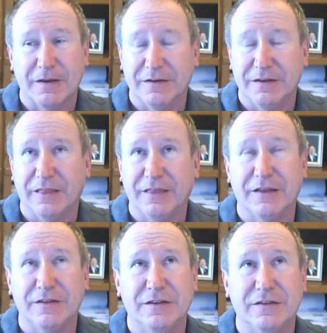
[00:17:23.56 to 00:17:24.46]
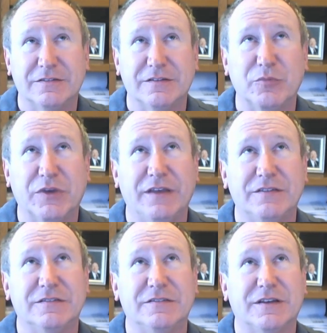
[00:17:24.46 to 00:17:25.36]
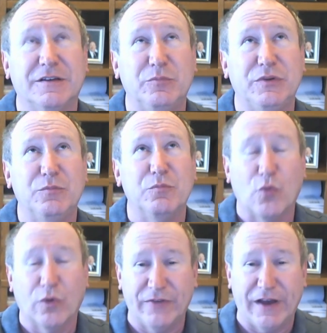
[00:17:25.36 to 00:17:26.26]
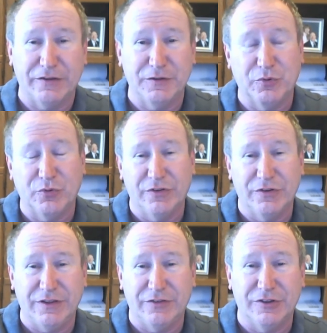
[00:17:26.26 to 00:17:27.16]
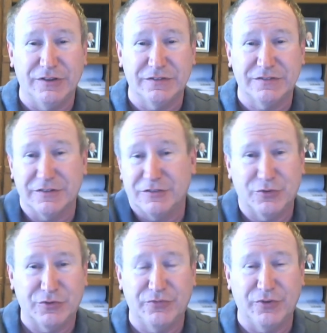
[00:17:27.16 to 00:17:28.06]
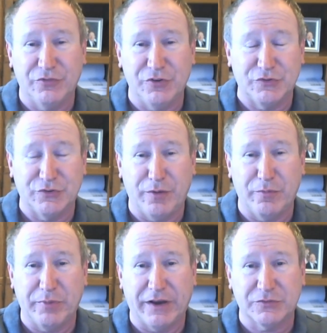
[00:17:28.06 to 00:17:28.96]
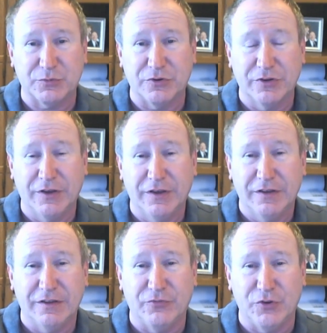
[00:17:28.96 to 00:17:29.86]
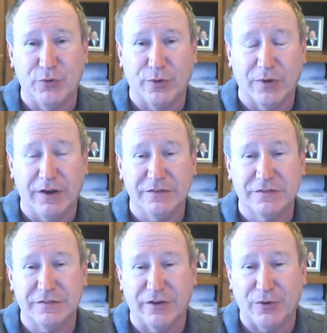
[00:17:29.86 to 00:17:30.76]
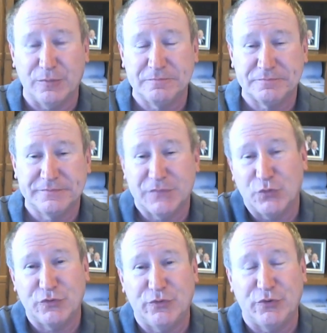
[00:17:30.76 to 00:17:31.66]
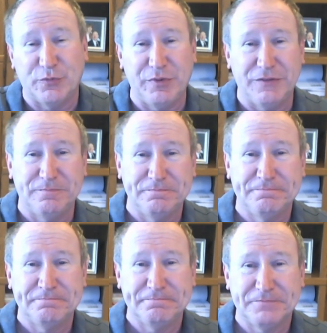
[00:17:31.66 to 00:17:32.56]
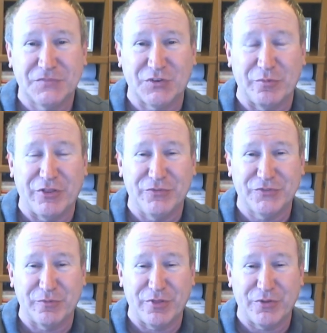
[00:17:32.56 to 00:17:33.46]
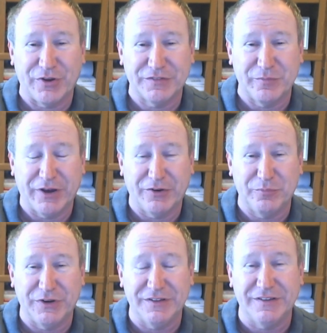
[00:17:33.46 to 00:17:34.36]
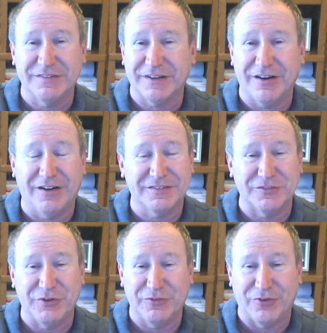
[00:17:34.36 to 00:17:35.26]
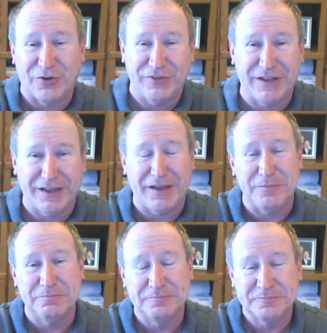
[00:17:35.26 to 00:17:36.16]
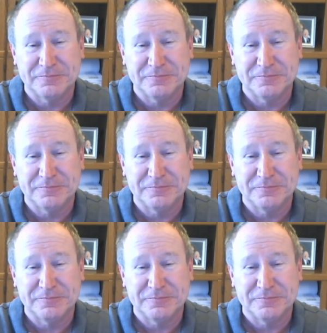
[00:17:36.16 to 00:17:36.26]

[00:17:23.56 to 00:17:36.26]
I think in some cases it can be more valuable than even the signal of username and password if you do it right. So those would be some of the thoughts about it, but it's a constantly evolving game.